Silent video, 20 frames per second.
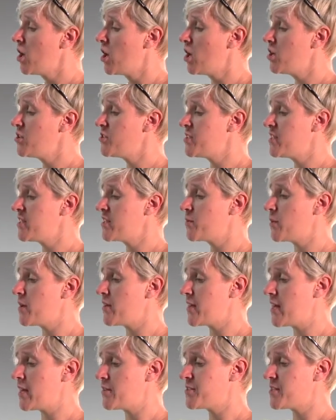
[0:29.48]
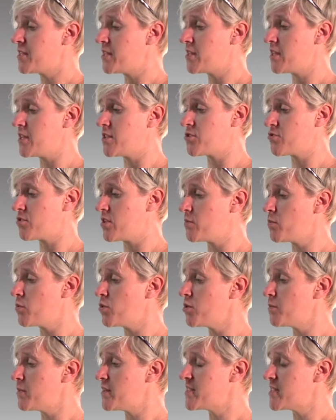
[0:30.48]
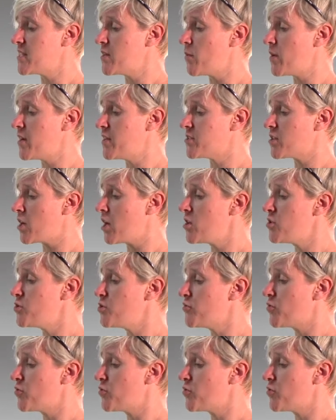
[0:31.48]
Underneath where the LCD screen will normally sit when it's closed,